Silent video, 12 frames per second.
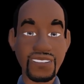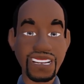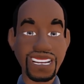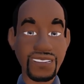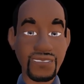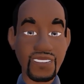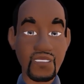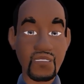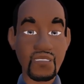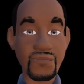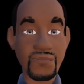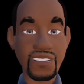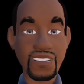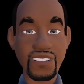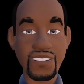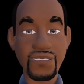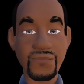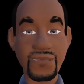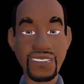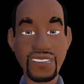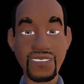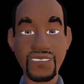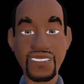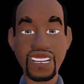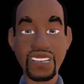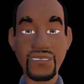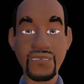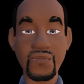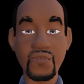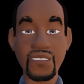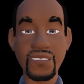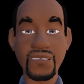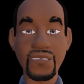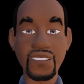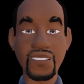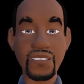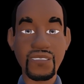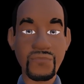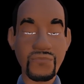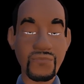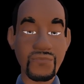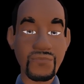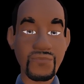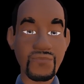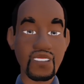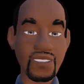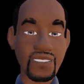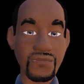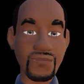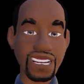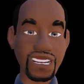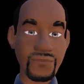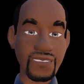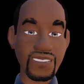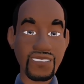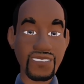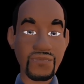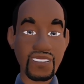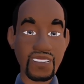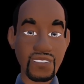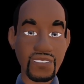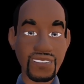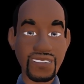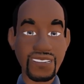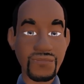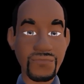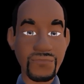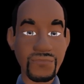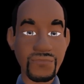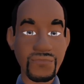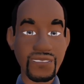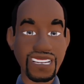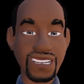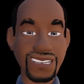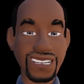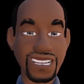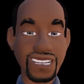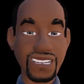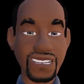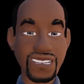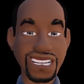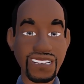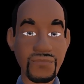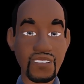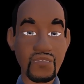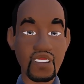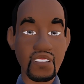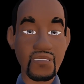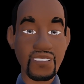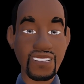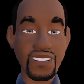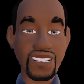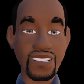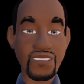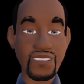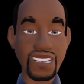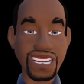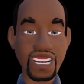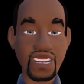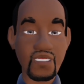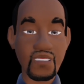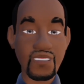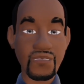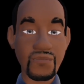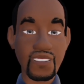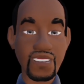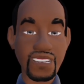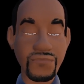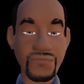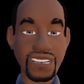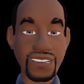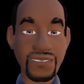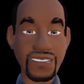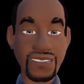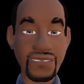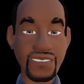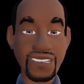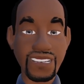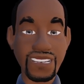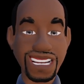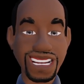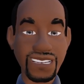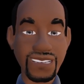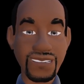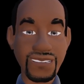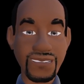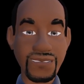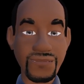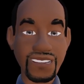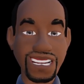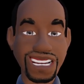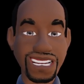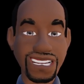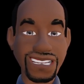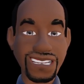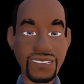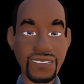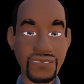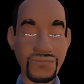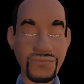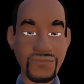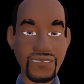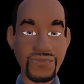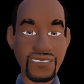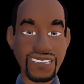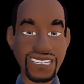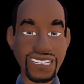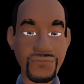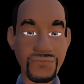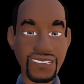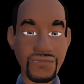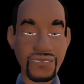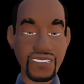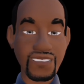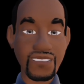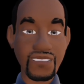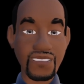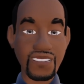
At the core of it, he's being charged with falsifying a business record, in that he labeled what was essentially a hush money payment as a legal fee payment.